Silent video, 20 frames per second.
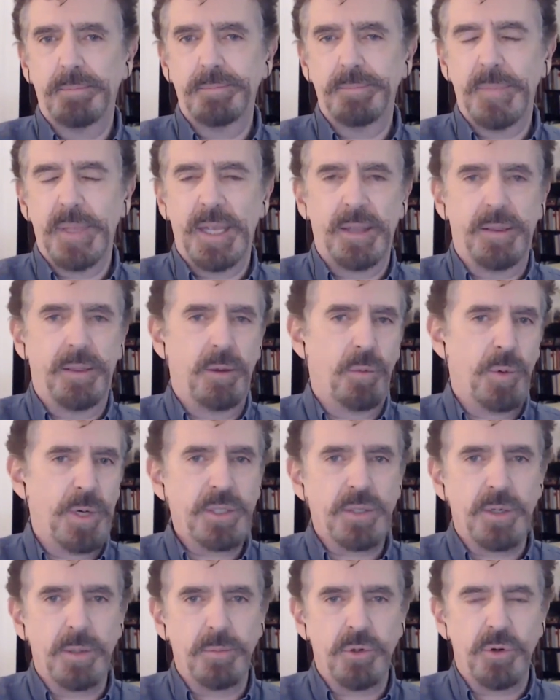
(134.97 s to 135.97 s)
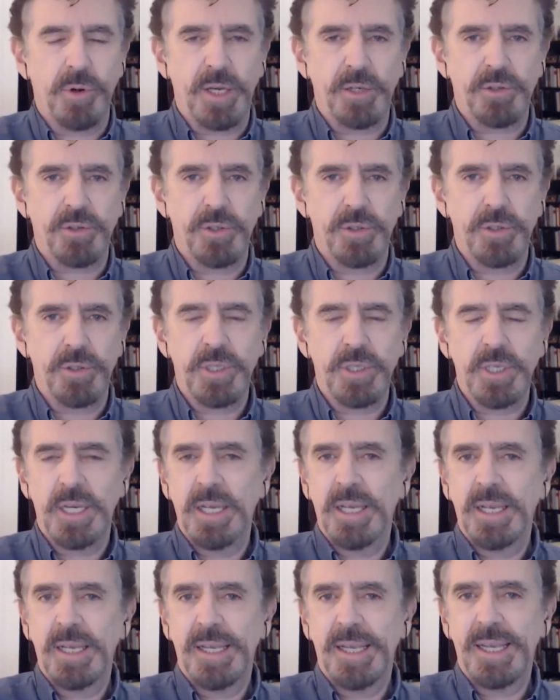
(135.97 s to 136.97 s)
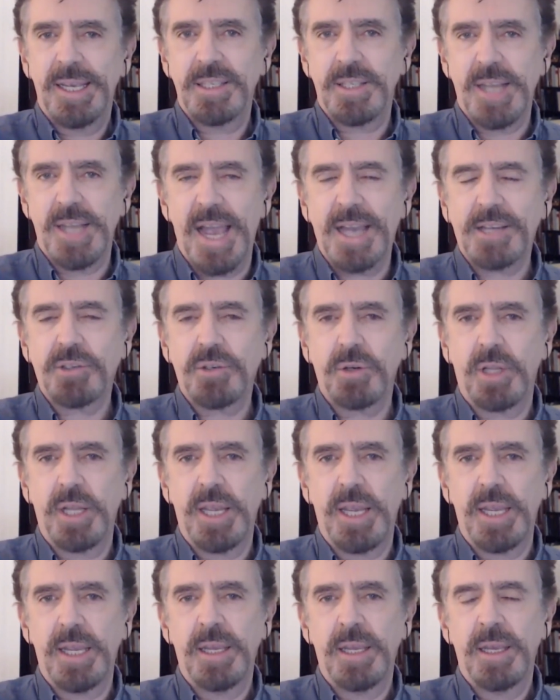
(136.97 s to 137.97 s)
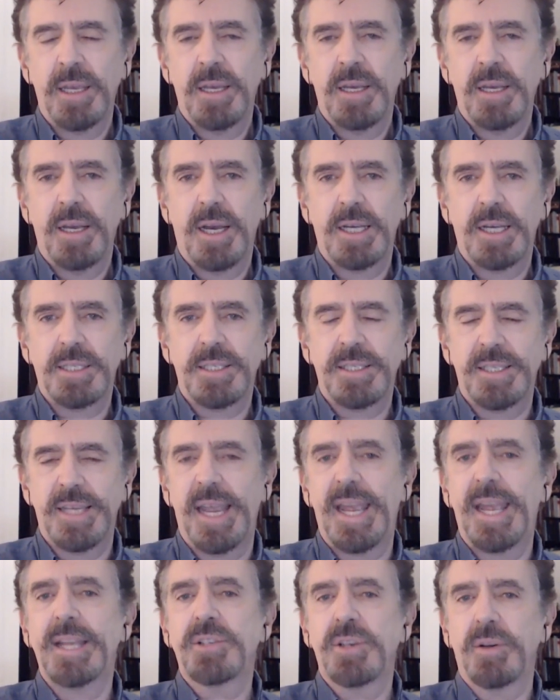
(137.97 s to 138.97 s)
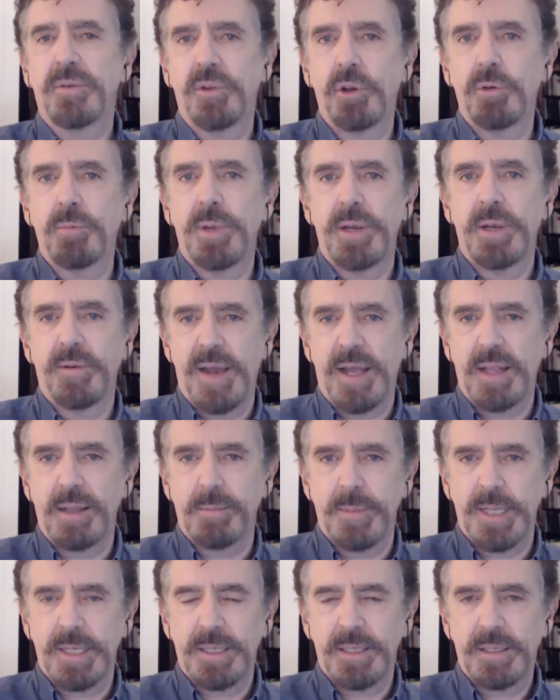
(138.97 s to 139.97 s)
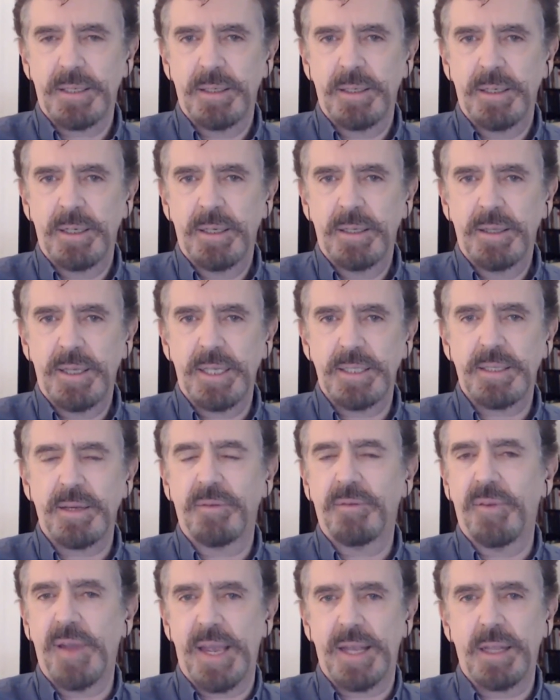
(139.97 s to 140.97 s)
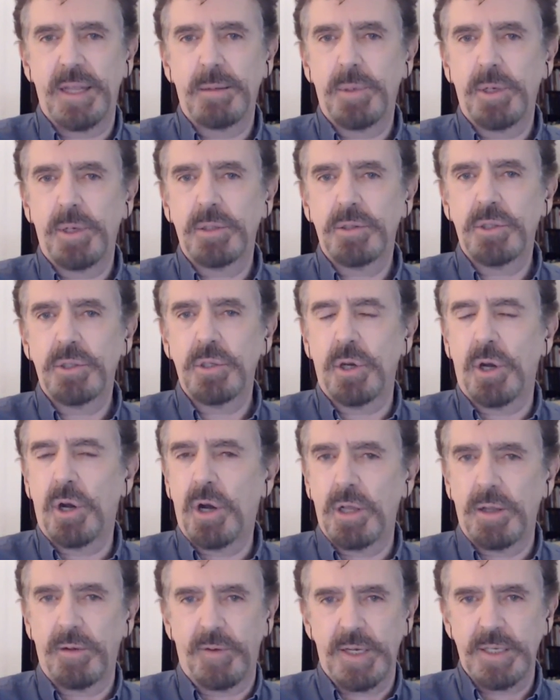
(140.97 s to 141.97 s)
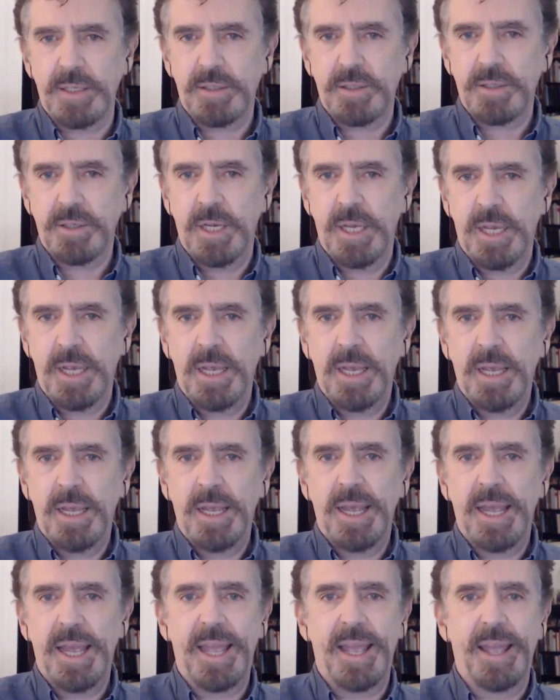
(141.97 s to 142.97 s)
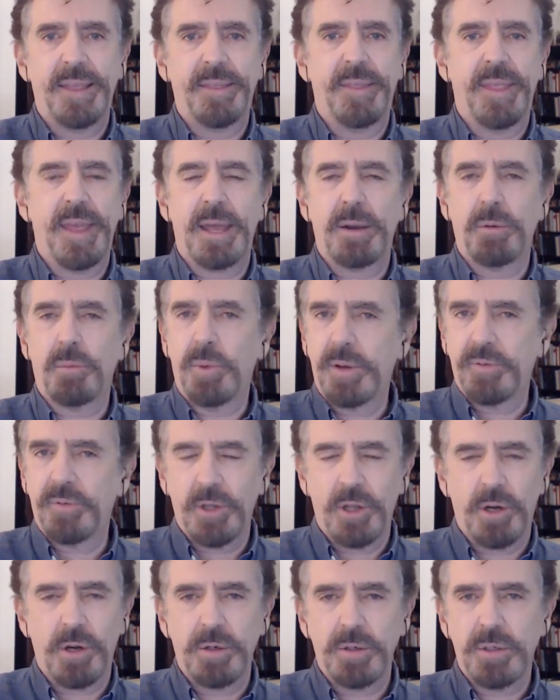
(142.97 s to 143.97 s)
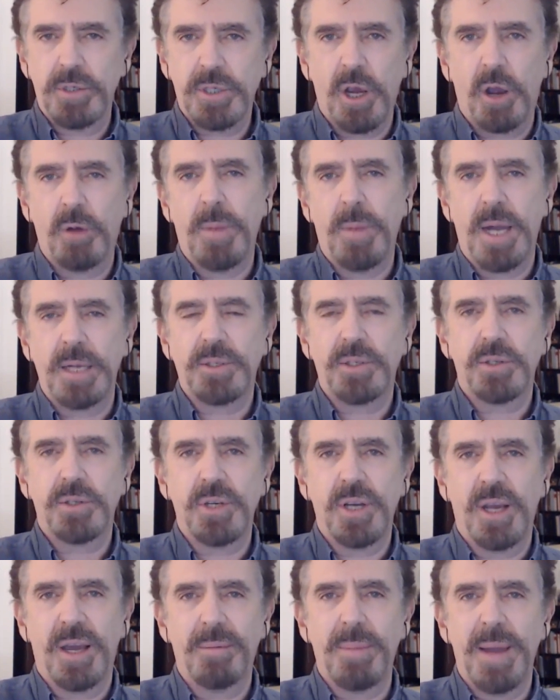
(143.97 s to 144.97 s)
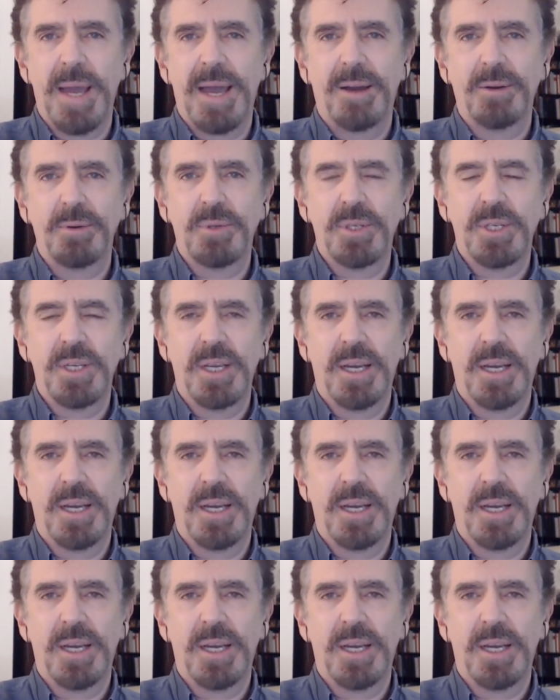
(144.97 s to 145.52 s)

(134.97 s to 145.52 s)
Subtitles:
in the wisdom traditions is actually a stage of human development that's available to all of us, and that we've learned so much about